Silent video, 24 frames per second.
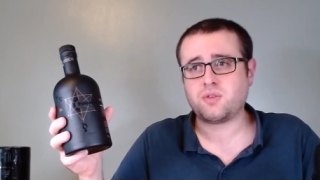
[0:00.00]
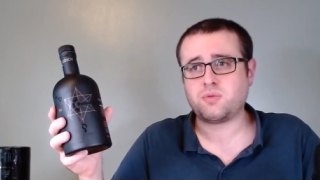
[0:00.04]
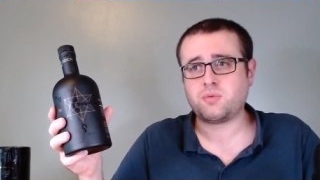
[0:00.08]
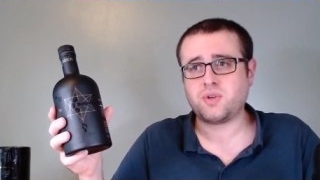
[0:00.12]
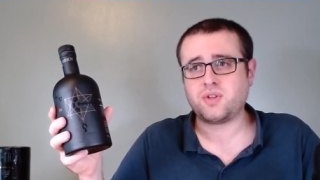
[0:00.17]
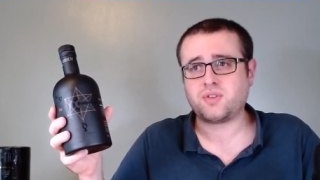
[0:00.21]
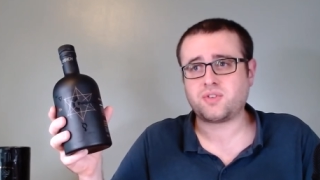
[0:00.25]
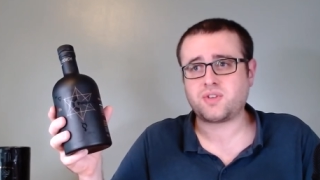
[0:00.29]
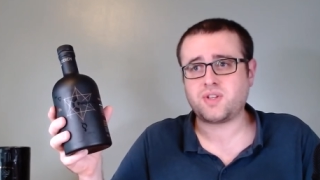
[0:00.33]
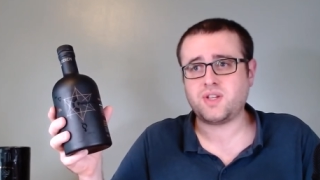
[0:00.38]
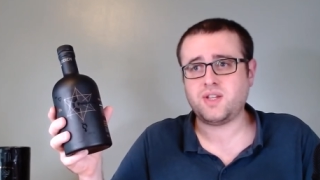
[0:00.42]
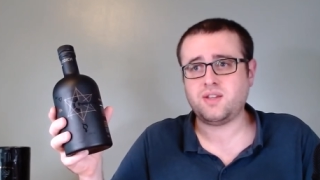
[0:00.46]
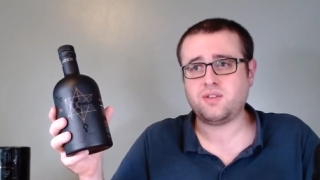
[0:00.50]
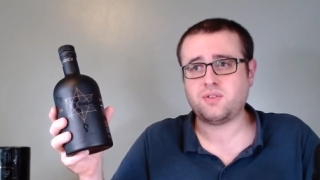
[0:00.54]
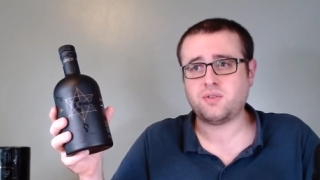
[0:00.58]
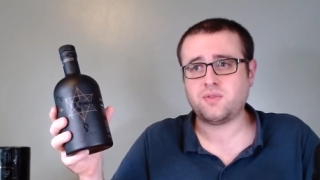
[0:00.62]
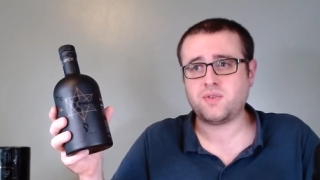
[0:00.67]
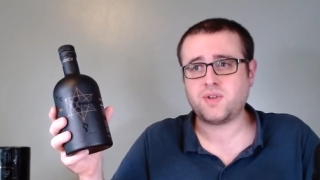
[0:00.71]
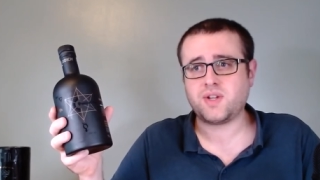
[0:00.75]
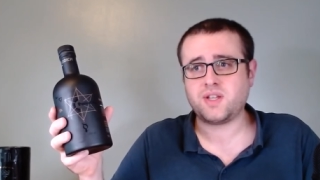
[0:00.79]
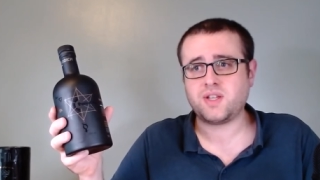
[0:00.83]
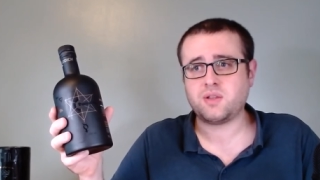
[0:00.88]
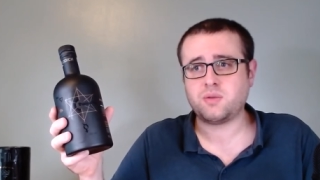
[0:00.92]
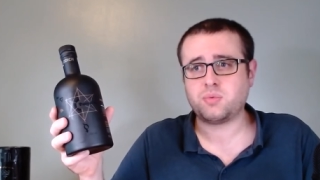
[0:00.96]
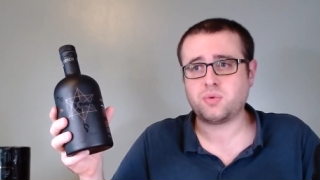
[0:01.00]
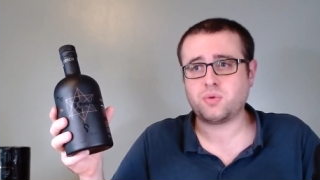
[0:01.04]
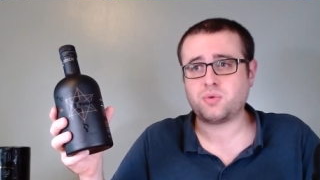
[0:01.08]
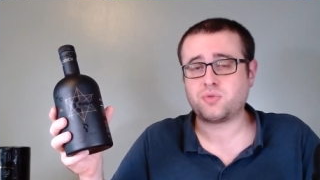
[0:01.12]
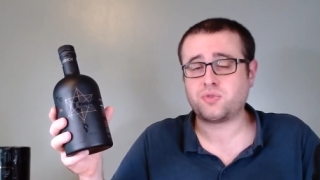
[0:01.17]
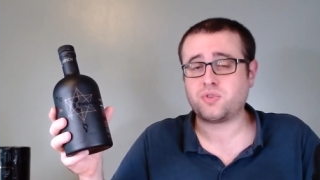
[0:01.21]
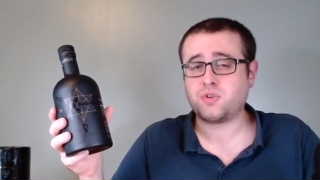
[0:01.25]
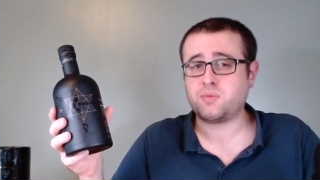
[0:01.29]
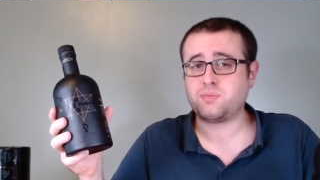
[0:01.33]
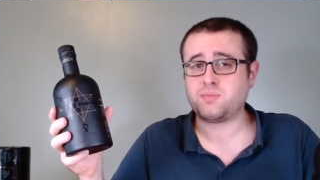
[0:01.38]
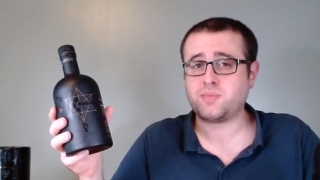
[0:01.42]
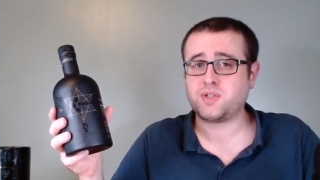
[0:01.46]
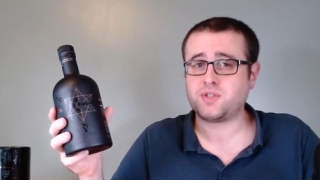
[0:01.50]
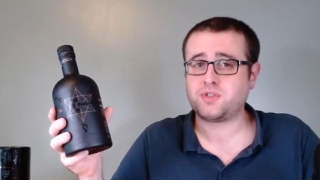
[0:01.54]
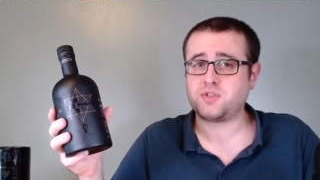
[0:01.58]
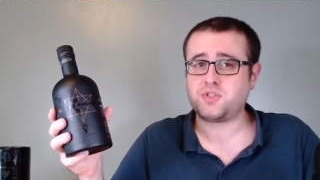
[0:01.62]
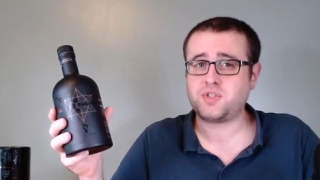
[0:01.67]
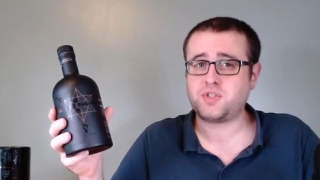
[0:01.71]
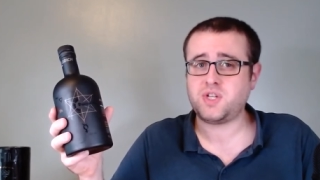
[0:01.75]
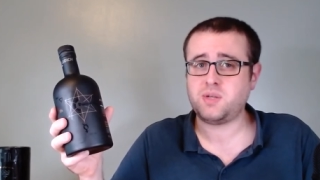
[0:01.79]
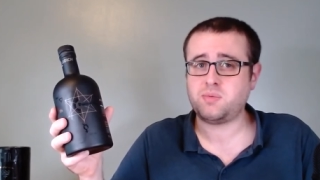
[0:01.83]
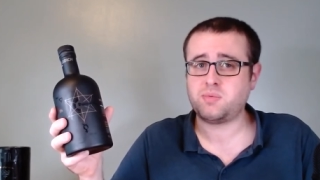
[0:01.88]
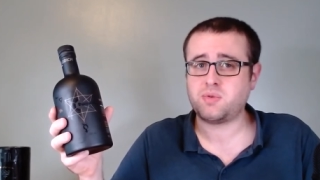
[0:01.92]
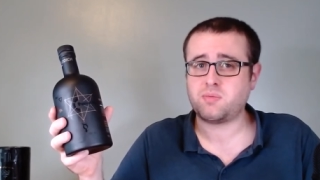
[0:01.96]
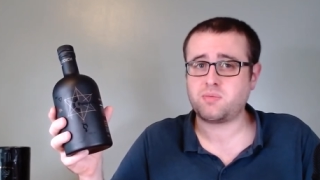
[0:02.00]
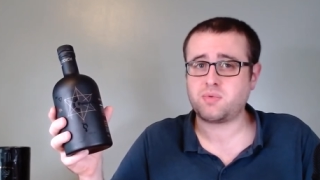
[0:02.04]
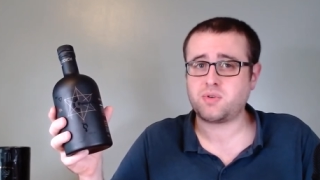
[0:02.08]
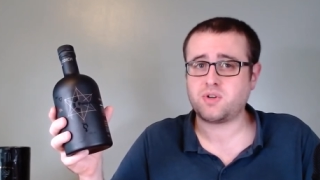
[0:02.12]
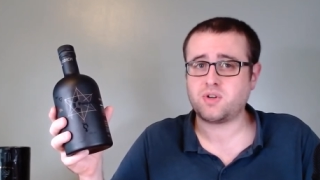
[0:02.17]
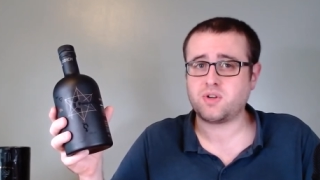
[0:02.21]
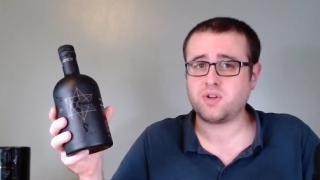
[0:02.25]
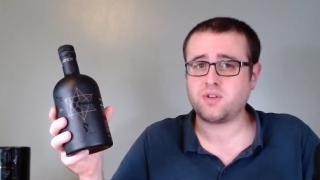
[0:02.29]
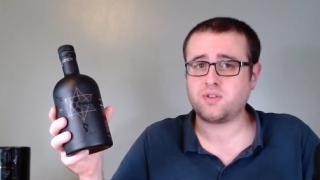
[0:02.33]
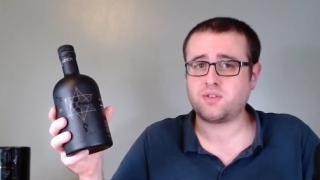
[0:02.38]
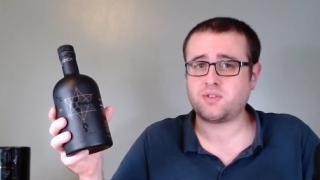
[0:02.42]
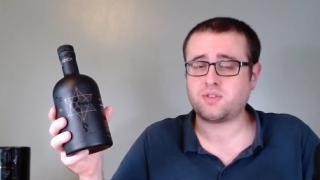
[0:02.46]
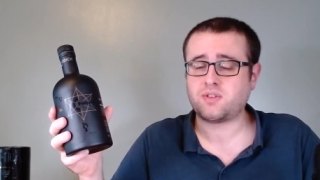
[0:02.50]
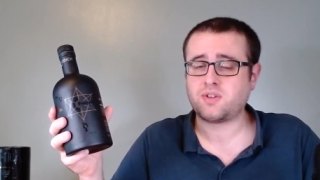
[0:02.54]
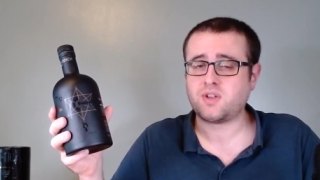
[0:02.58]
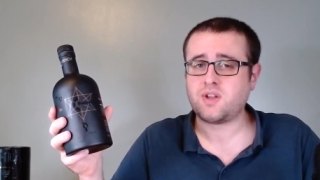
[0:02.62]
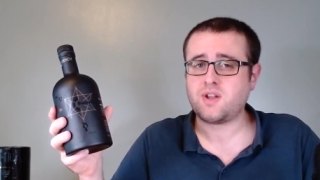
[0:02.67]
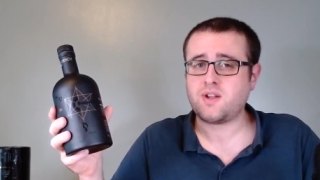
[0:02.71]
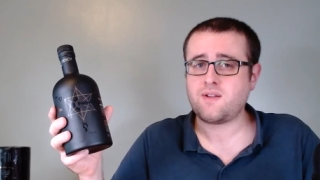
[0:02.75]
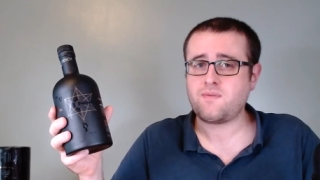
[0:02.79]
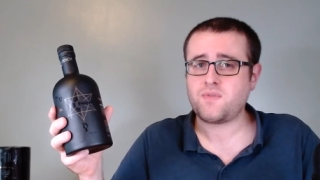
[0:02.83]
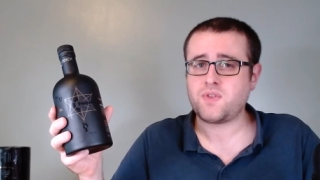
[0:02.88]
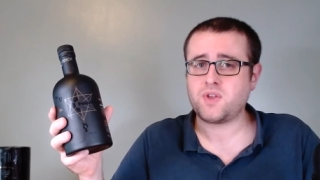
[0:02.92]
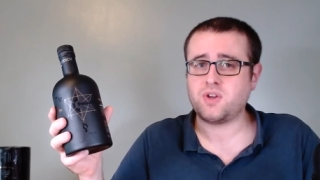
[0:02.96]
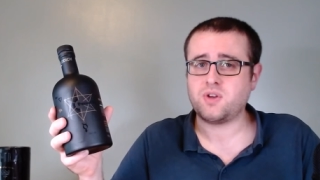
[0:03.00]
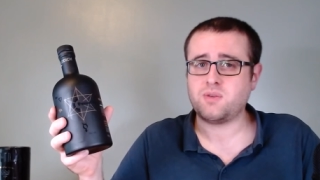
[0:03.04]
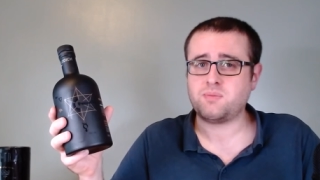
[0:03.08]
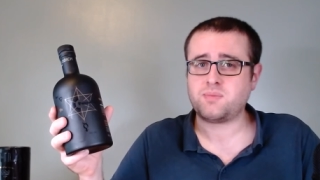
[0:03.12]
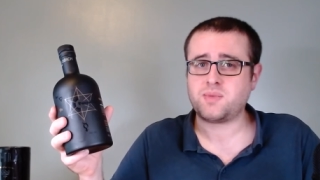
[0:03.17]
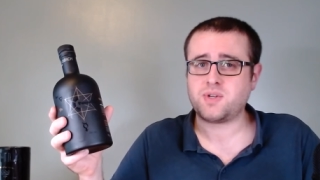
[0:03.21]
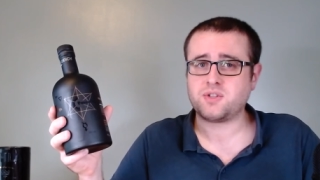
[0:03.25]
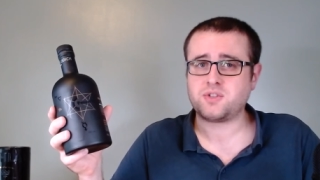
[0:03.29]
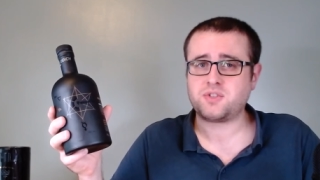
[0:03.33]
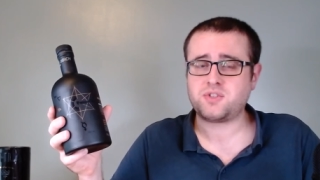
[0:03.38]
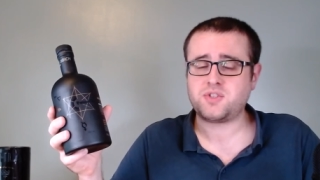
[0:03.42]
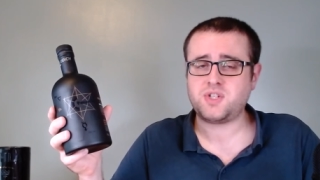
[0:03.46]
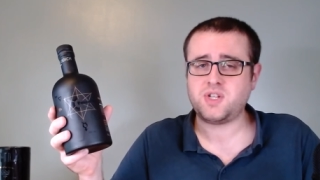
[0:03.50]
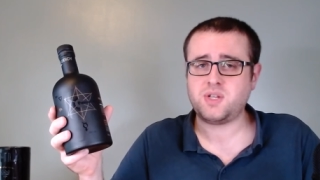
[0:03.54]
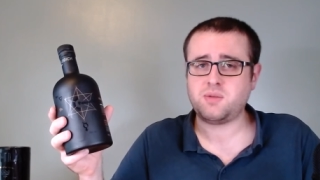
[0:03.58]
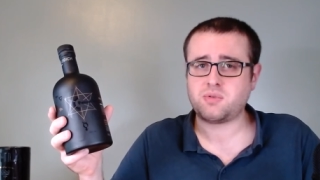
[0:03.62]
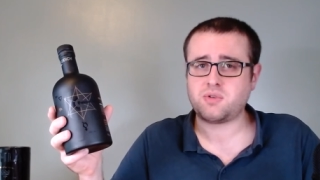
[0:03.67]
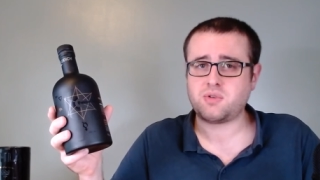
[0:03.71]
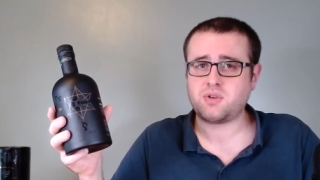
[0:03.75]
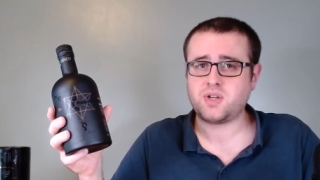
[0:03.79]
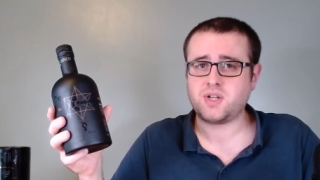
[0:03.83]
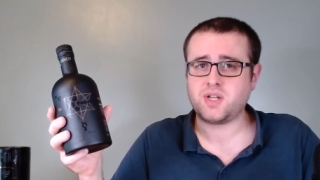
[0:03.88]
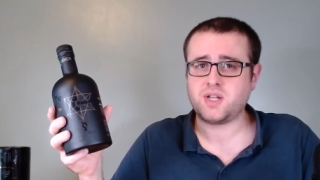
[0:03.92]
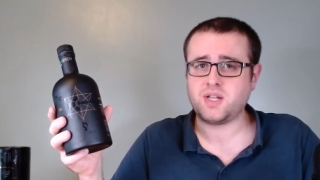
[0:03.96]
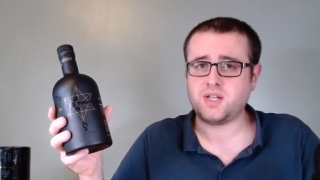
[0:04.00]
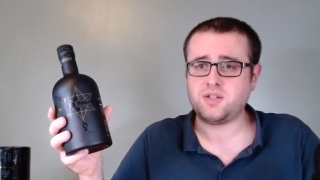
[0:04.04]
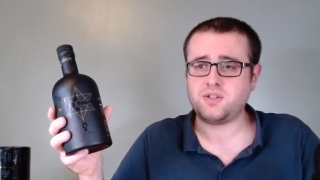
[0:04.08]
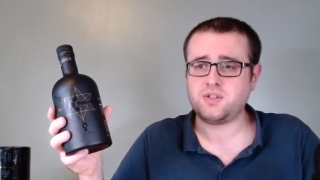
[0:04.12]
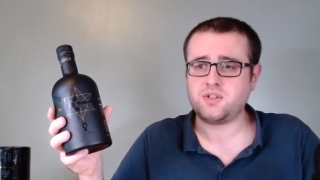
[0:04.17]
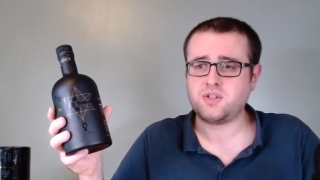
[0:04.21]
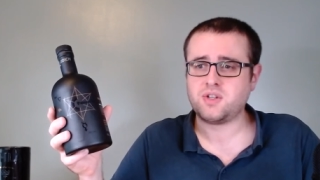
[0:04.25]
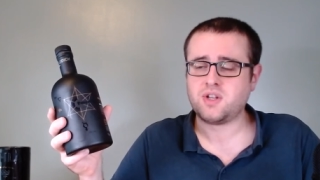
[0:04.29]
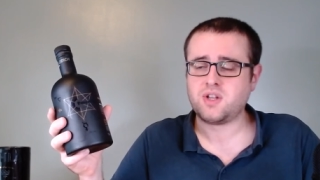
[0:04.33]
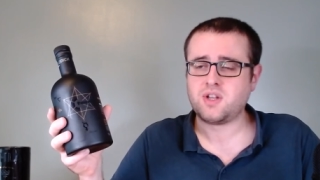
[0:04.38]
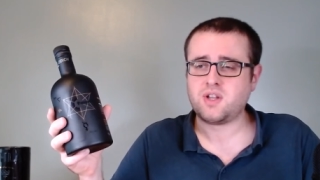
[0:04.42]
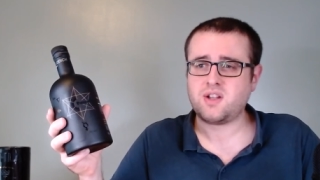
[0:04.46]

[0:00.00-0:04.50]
whiskies available for a much cheaper price at a much cheaper age